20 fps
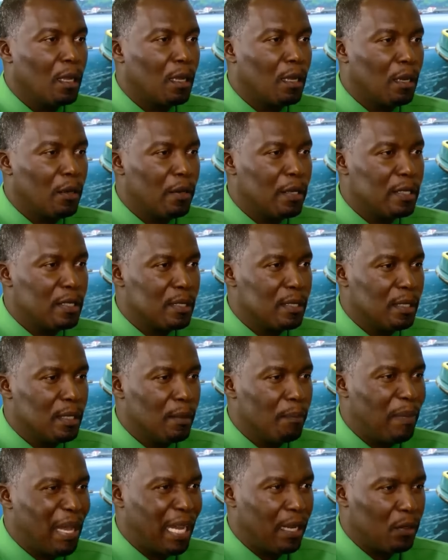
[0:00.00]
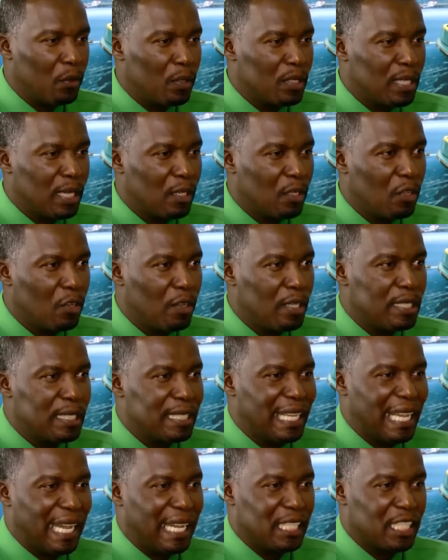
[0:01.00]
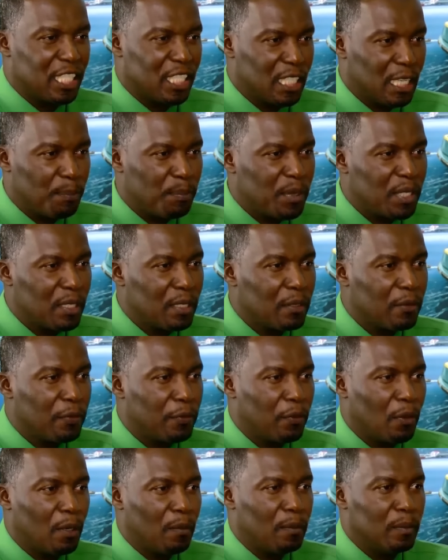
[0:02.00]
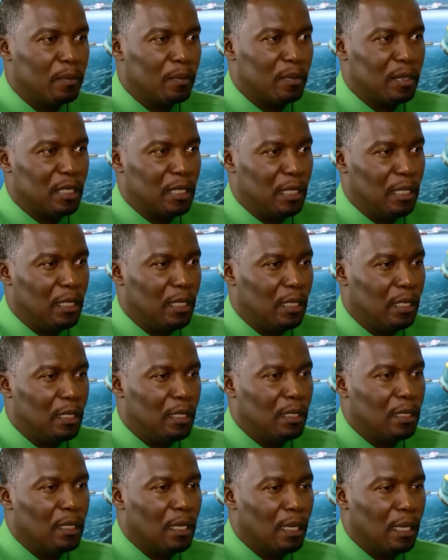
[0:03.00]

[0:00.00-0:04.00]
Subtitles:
Currency, banknotes and coins, they are shipped from the